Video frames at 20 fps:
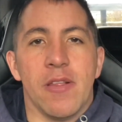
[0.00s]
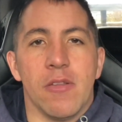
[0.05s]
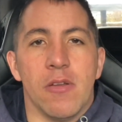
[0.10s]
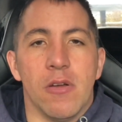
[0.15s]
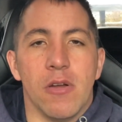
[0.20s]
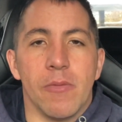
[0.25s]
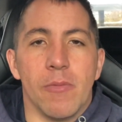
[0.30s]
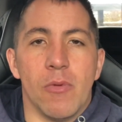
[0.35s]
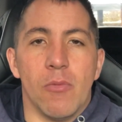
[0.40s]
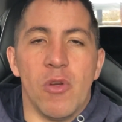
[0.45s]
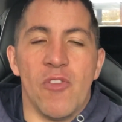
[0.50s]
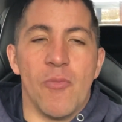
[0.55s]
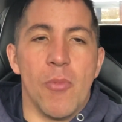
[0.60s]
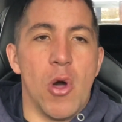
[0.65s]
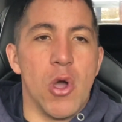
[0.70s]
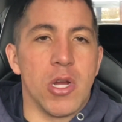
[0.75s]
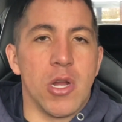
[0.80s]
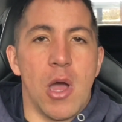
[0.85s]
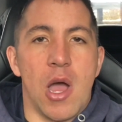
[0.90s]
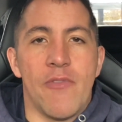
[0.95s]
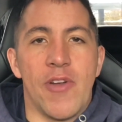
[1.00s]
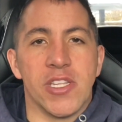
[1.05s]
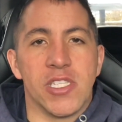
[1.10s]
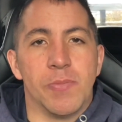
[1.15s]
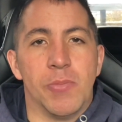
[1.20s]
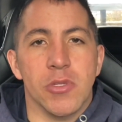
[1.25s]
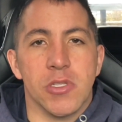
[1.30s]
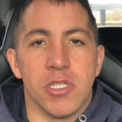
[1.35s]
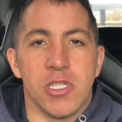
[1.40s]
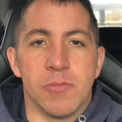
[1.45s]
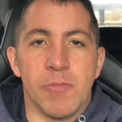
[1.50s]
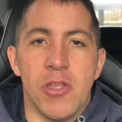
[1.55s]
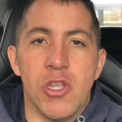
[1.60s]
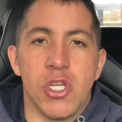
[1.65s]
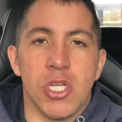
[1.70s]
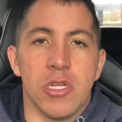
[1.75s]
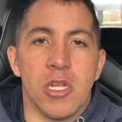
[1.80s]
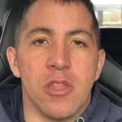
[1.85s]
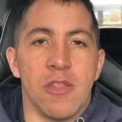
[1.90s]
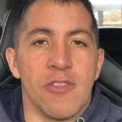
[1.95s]
Like with my car, I've had to put
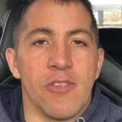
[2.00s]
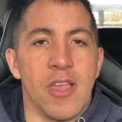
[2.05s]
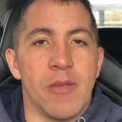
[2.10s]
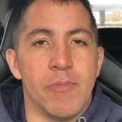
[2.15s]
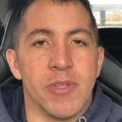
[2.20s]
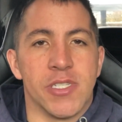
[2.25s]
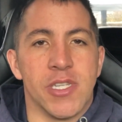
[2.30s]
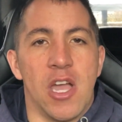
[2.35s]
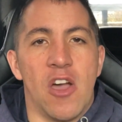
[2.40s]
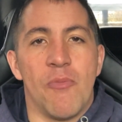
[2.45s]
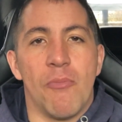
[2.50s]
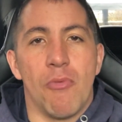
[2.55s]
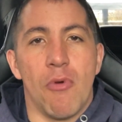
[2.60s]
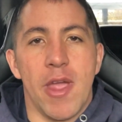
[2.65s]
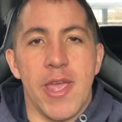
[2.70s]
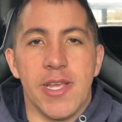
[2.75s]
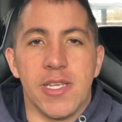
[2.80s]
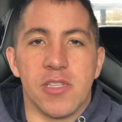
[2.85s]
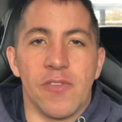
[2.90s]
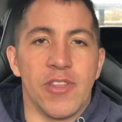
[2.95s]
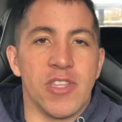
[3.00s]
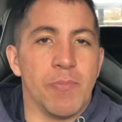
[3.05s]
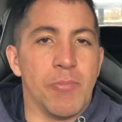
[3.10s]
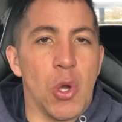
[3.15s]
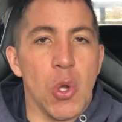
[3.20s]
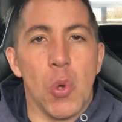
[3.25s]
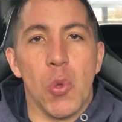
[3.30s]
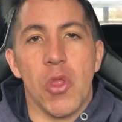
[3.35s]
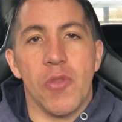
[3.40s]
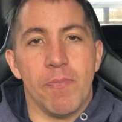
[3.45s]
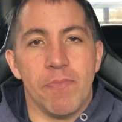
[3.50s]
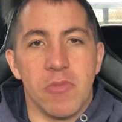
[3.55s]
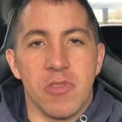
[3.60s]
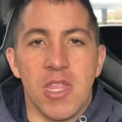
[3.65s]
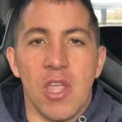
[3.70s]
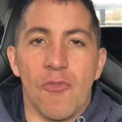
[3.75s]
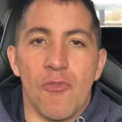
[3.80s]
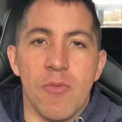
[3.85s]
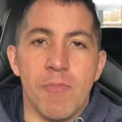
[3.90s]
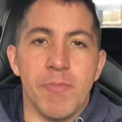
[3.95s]
suspension on myself, brakes, I've had to buy all the
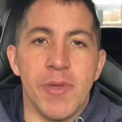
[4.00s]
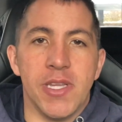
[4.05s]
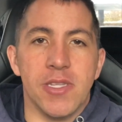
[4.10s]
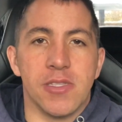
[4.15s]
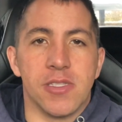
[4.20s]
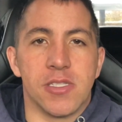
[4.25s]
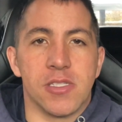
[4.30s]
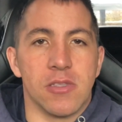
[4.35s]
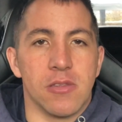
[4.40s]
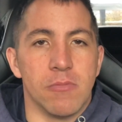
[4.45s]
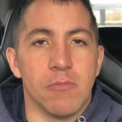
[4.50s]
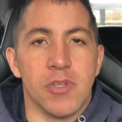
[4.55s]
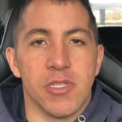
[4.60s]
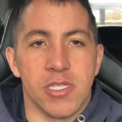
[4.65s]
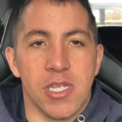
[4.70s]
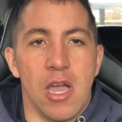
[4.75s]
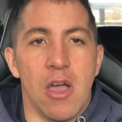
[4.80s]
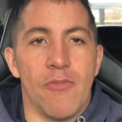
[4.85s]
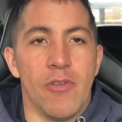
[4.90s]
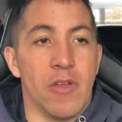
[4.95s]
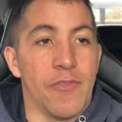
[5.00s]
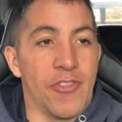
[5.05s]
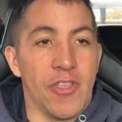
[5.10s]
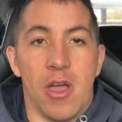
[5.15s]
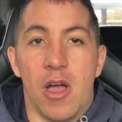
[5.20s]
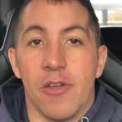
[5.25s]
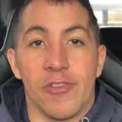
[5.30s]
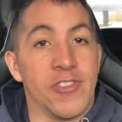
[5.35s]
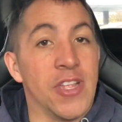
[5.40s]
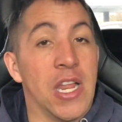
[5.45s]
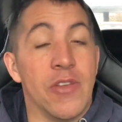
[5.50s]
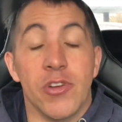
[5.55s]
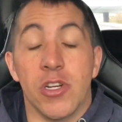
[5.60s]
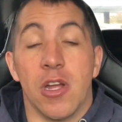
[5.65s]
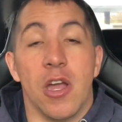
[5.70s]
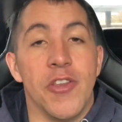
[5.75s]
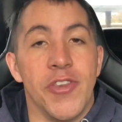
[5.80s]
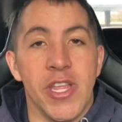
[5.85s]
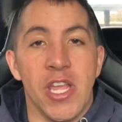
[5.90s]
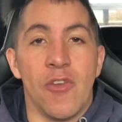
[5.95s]
different bits myself, and I still haven't got
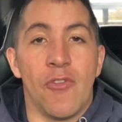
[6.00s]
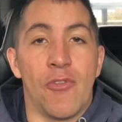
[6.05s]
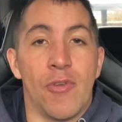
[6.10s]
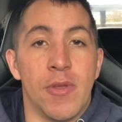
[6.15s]
a diff.